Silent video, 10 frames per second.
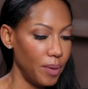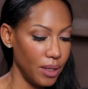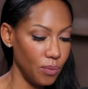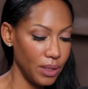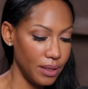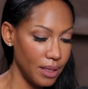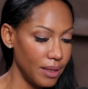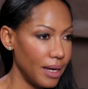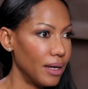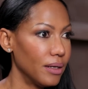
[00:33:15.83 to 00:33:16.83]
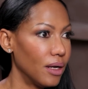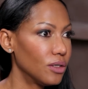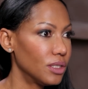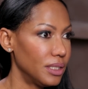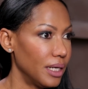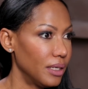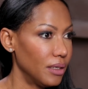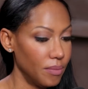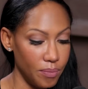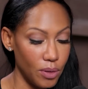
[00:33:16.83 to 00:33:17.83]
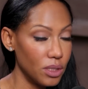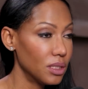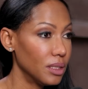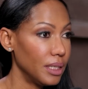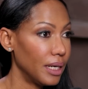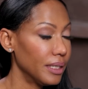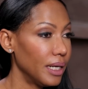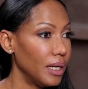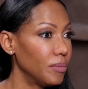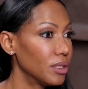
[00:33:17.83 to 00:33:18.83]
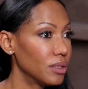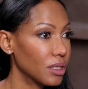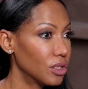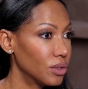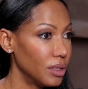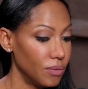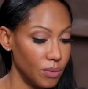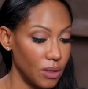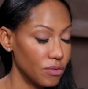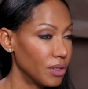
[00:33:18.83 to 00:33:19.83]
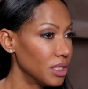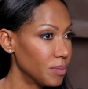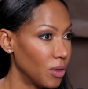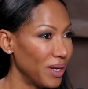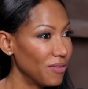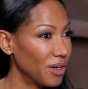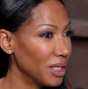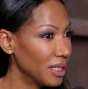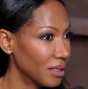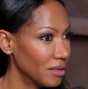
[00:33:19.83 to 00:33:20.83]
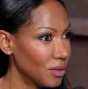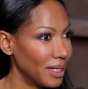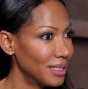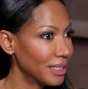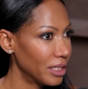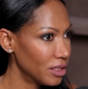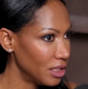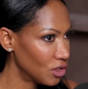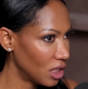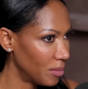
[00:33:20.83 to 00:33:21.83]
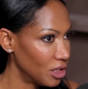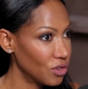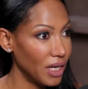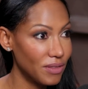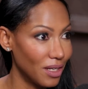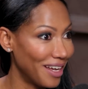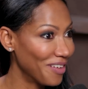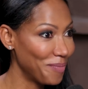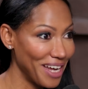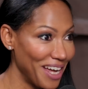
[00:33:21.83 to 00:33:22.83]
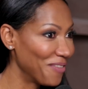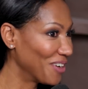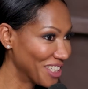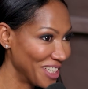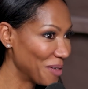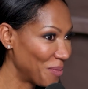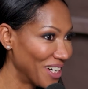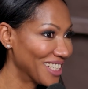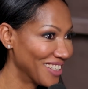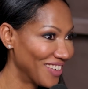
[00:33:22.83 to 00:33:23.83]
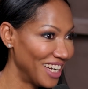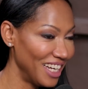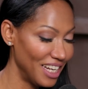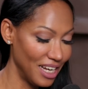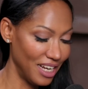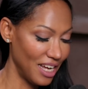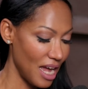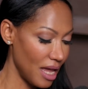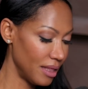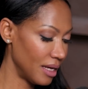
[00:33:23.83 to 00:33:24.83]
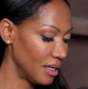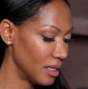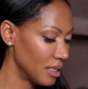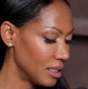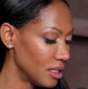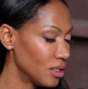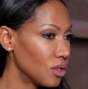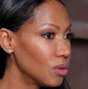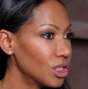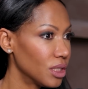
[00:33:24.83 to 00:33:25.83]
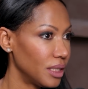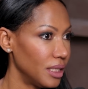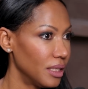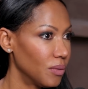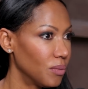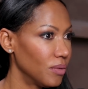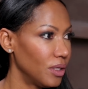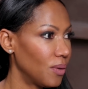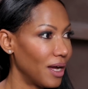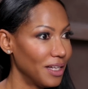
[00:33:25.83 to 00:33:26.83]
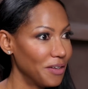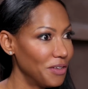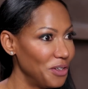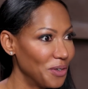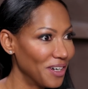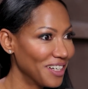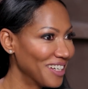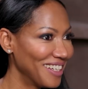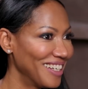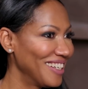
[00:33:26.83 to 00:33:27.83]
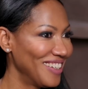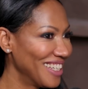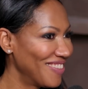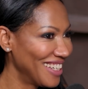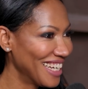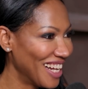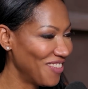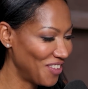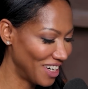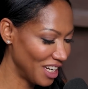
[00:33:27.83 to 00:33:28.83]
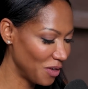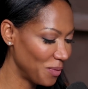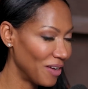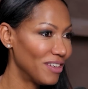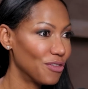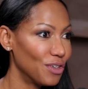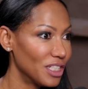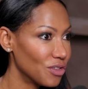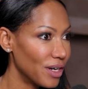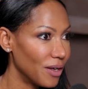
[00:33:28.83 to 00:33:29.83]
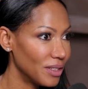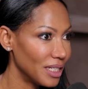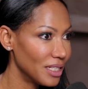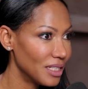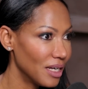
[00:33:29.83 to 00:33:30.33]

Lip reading: But within that, understand it. Personally, I came to this country when I was very small. We had very little. So that scarcity trauma drives a lot of my high functioning depression, right? And then socially, you know, I live in New York. You live in California. We have different surroundings.